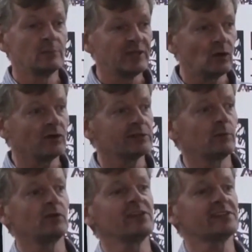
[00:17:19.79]
Because
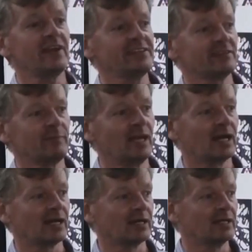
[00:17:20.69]
we're on the Straits of
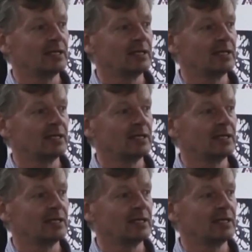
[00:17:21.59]
Malacca.